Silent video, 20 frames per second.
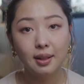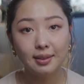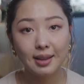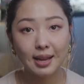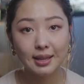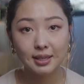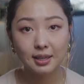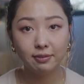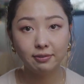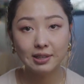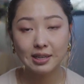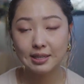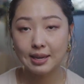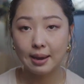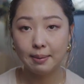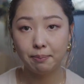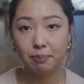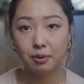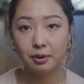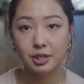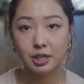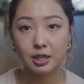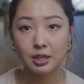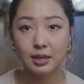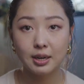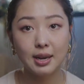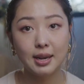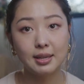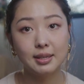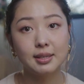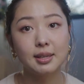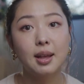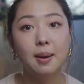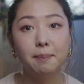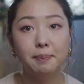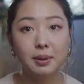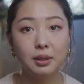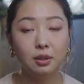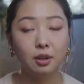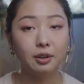That's if the temperature is
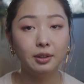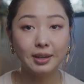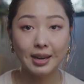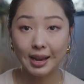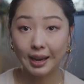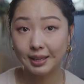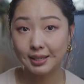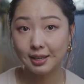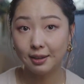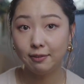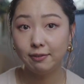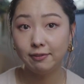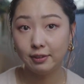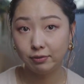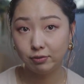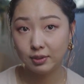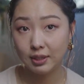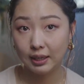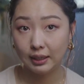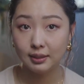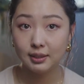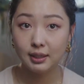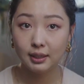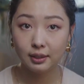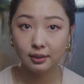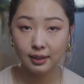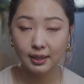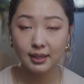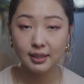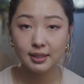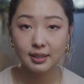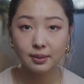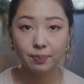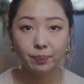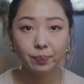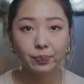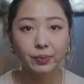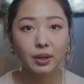below negative 15 degrees.